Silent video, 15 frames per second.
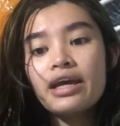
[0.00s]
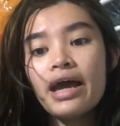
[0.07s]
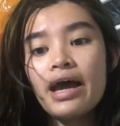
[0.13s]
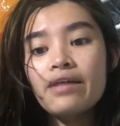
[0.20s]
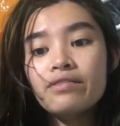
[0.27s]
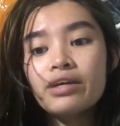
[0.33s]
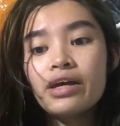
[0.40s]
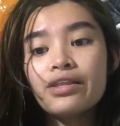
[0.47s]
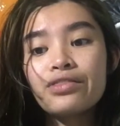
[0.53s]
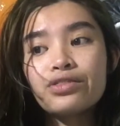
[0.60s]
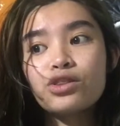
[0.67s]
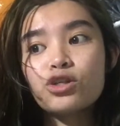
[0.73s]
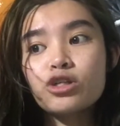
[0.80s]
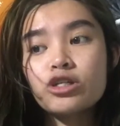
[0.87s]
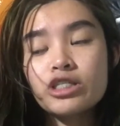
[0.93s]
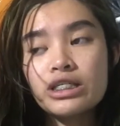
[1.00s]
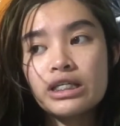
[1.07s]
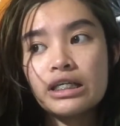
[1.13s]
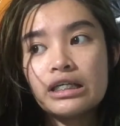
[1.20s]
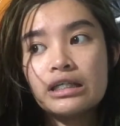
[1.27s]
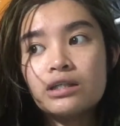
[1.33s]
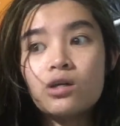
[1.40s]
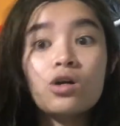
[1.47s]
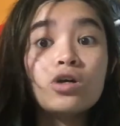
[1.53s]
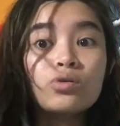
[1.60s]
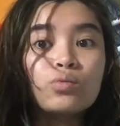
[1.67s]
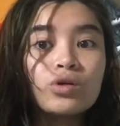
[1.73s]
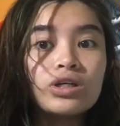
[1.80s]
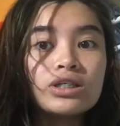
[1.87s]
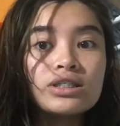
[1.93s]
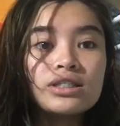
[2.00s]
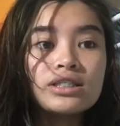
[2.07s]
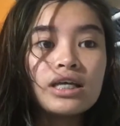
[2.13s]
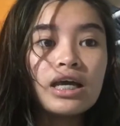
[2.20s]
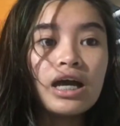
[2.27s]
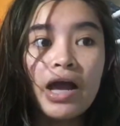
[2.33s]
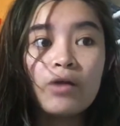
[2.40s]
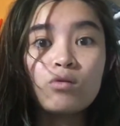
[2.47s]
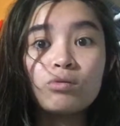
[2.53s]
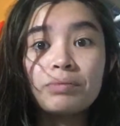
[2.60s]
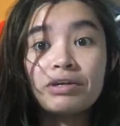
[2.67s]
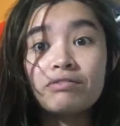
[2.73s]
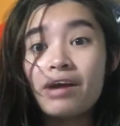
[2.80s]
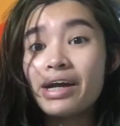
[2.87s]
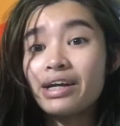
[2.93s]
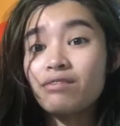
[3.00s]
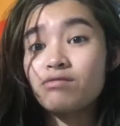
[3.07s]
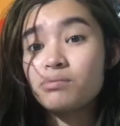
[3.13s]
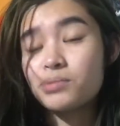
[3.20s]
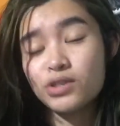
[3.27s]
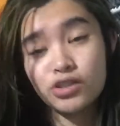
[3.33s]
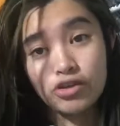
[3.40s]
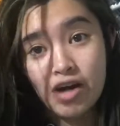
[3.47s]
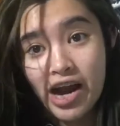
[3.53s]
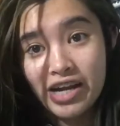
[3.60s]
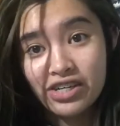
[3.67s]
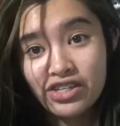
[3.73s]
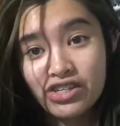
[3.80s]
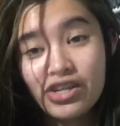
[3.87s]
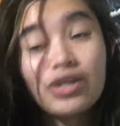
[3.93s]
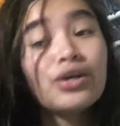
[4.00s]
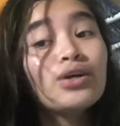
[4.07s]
and then 13 onwards I will be writing from scratch,